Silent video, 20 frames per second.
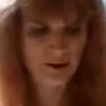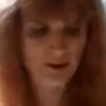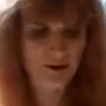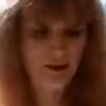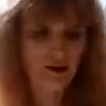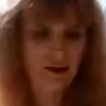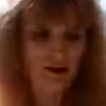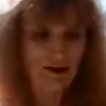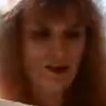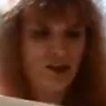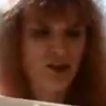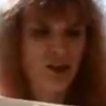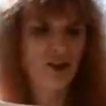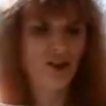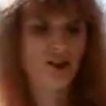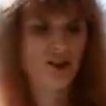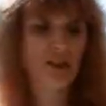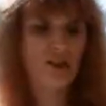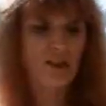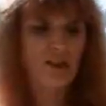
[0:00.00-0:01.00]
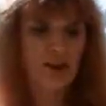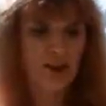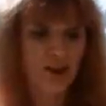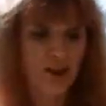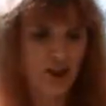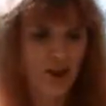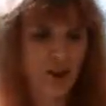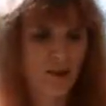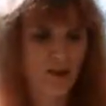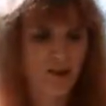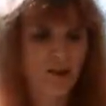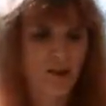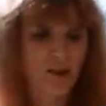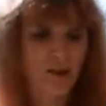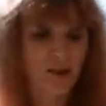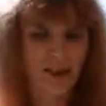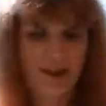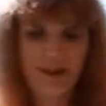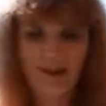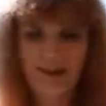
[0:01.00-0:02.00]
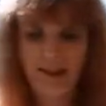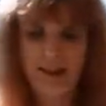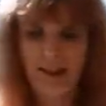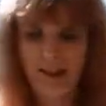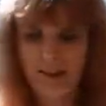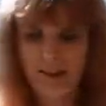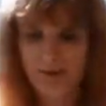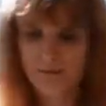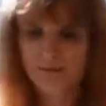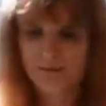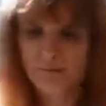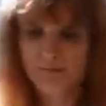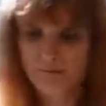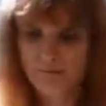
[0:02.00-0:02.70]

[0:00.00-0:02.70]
gonna show you that again.